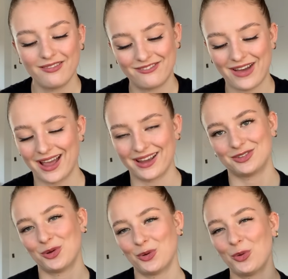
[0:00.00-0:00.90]

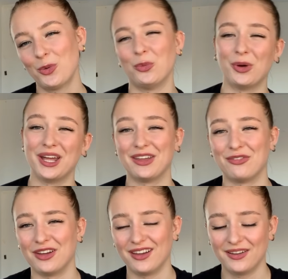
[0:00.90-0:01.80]
fine,
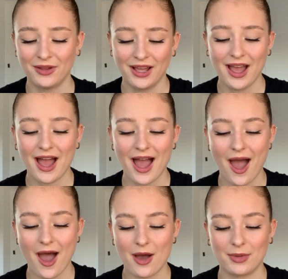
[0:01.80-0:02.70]
whatever.
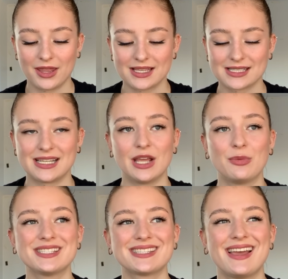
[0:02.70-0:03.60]
The snake
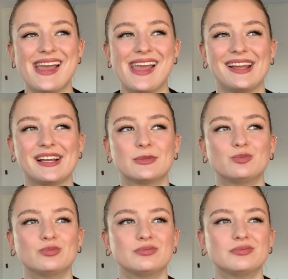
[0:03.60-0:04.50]
was like
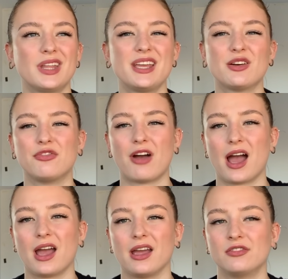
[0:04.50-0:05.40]
a
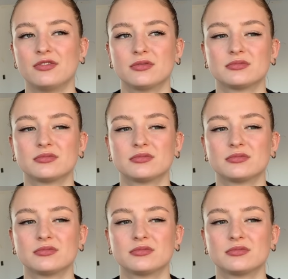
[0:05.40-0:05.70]
5.